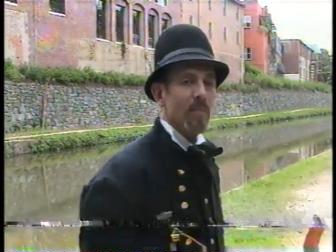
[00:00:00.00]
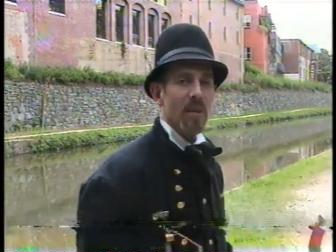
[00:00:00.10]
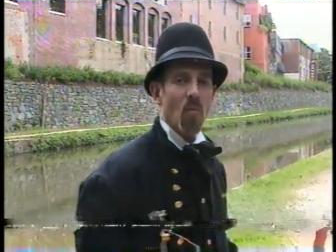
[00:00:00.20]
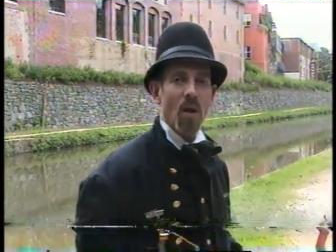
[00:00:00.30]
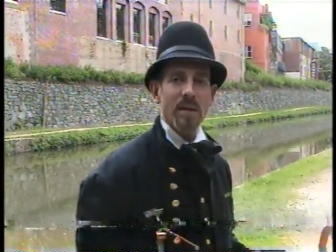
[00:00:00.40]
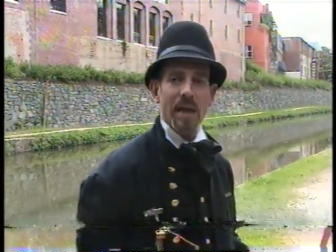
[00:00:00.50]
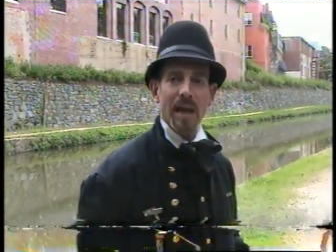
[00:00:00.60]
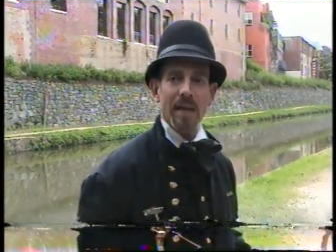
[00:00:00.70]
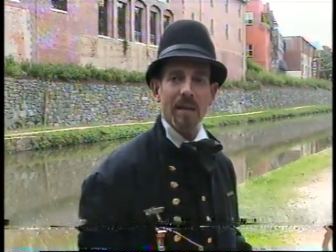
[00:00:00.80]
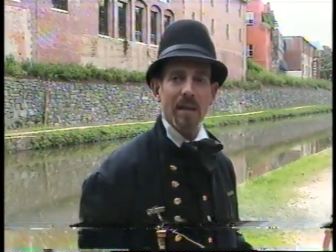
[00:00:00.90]
in one
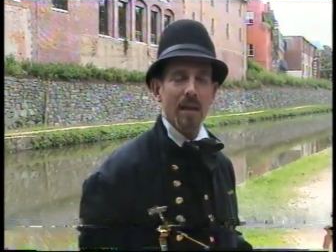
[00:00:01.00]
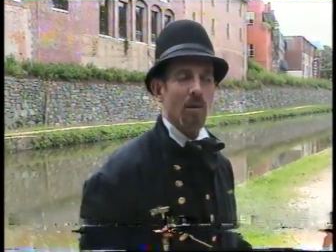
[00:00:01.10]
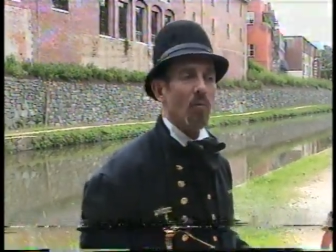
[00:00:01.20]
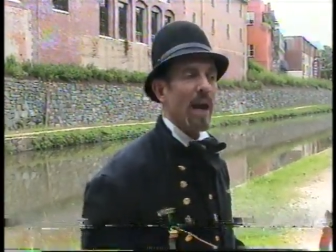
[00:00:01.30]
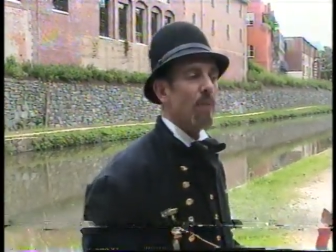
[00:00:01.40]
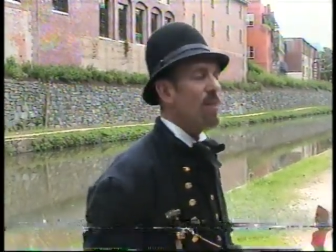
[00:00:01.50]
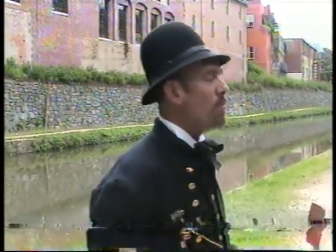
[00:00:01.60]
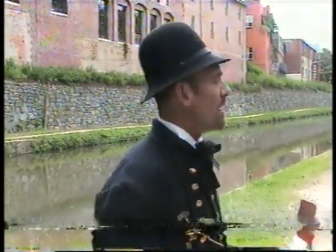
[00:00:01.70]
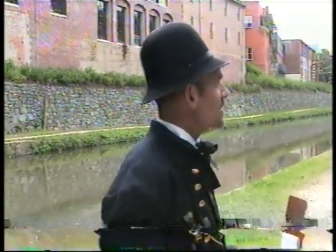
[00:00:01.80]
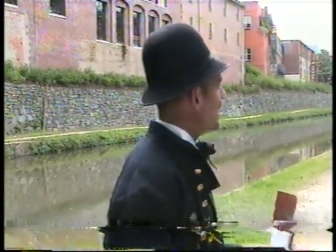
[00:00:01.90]
day, grabbed the
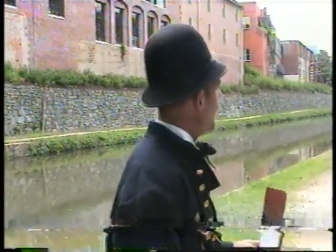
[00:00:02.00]
musket